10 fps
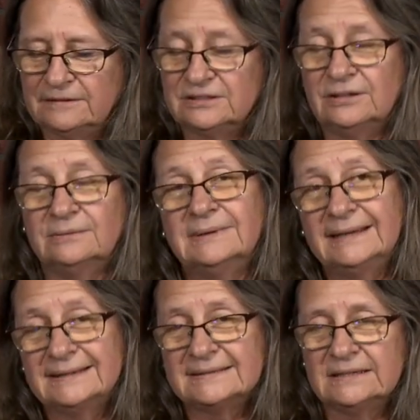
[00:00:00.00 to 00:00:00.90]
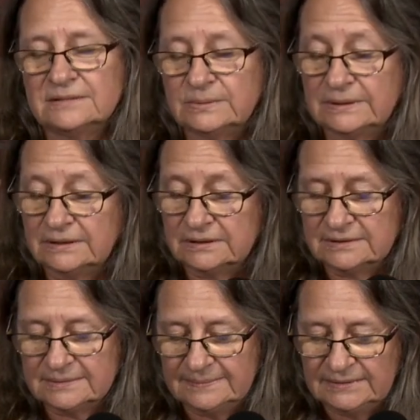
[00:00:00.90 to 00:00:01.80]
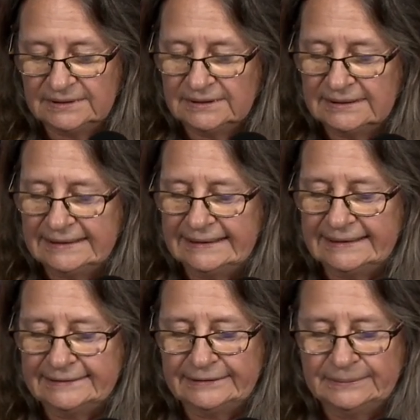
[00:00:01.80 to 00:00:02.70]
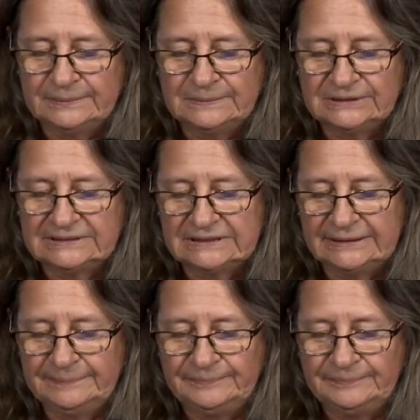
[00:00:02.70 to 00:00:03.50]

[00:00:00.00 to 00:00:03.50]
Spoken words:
So I guess that's what it is. I don't know. We'll see.